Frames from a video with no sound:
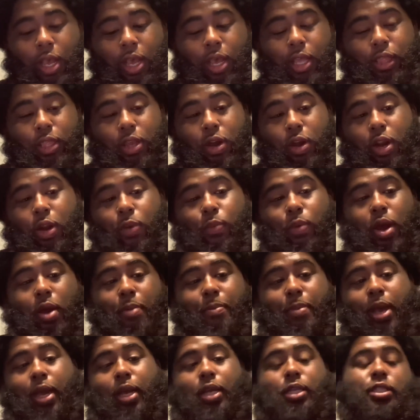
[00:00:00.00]
30 round
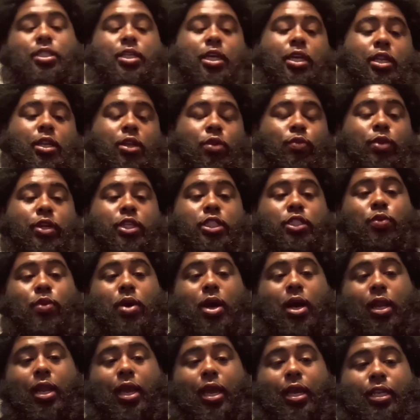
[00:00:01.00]
magazine. The reason why I
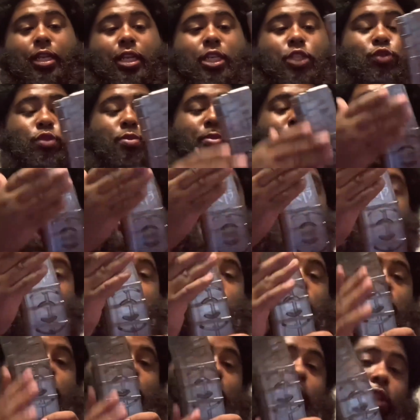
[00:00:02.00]
like this one because it's
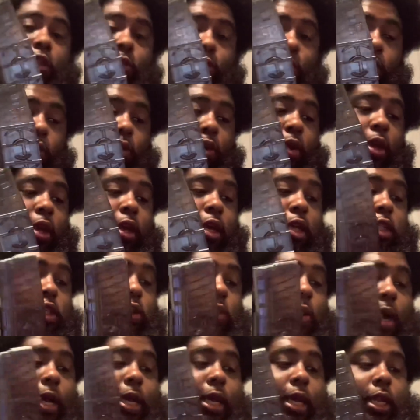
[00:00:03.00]
see-through, so
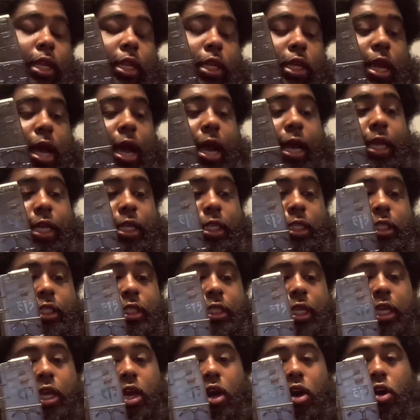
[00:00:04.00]
I can
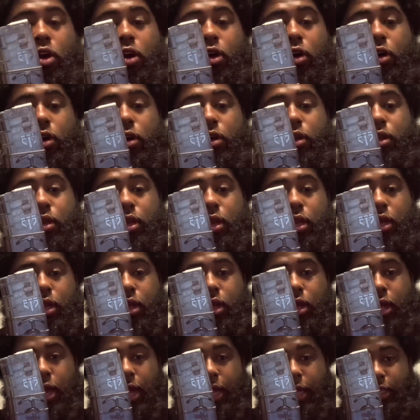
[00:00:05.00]
see all
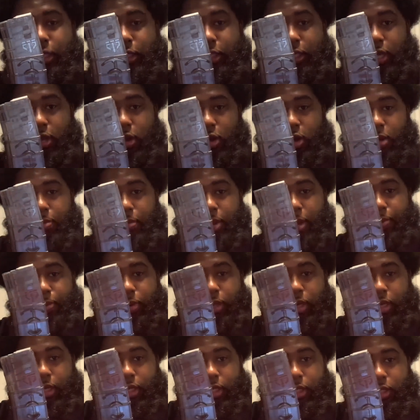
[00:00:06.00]
my
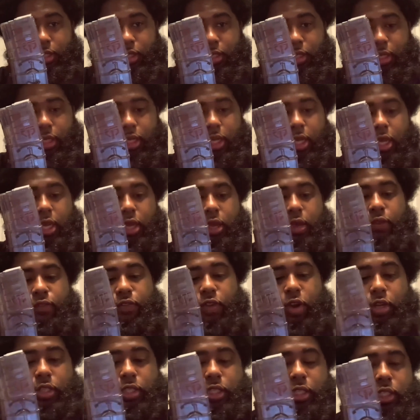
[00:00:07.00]
bullets
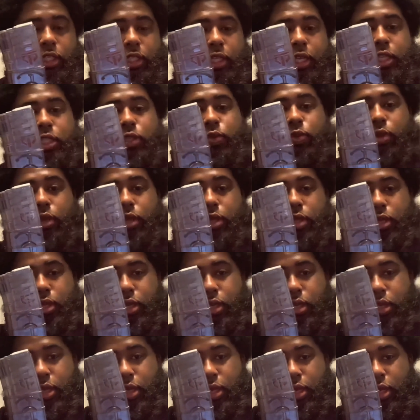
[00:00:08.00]
versus this one.
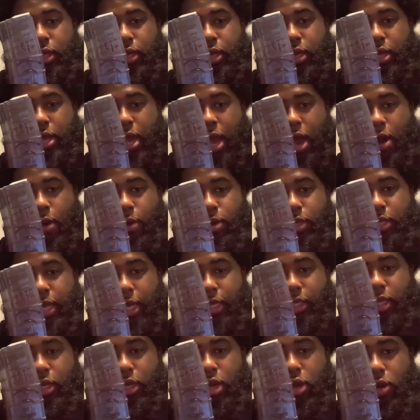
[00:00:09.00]
I always like
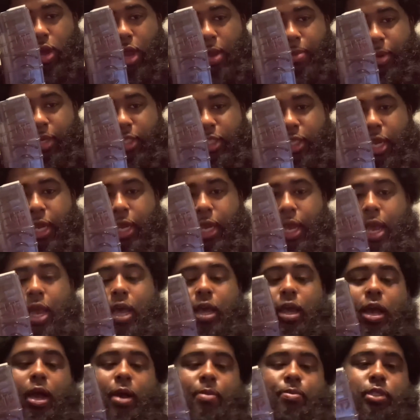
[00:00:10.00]
to know how much I got.
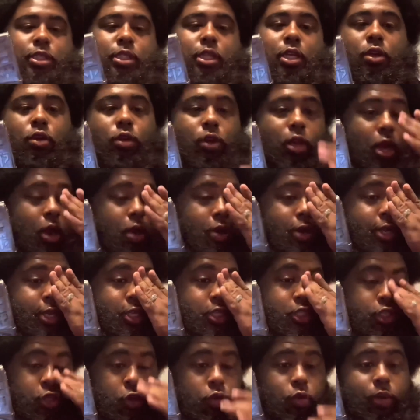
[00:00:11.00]
I'm still learning
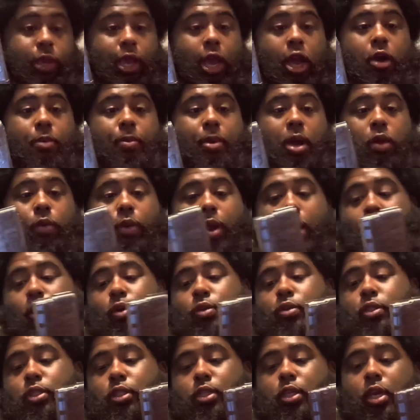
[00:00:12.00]
to count my
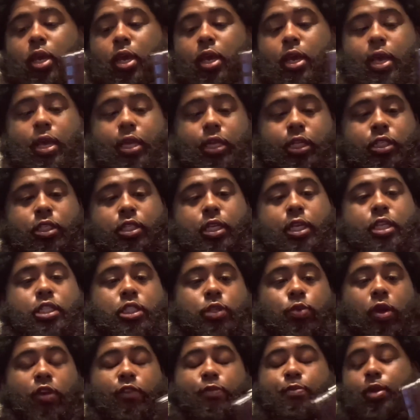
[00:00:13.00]
rounds. It's just an easy
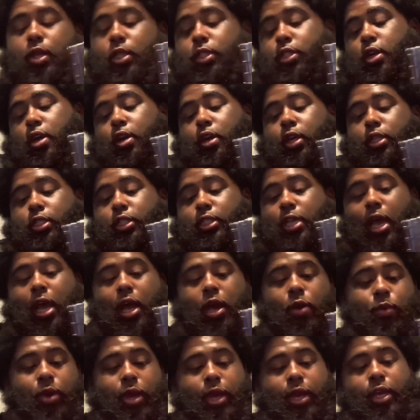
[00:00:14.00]
way for me to turn it
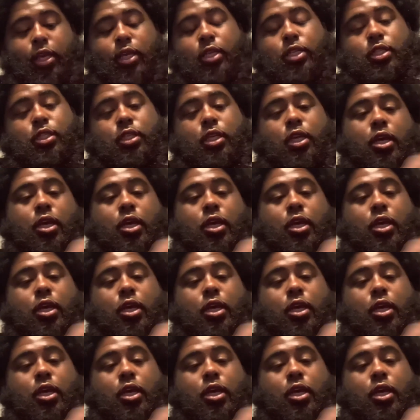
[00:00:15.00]
sideways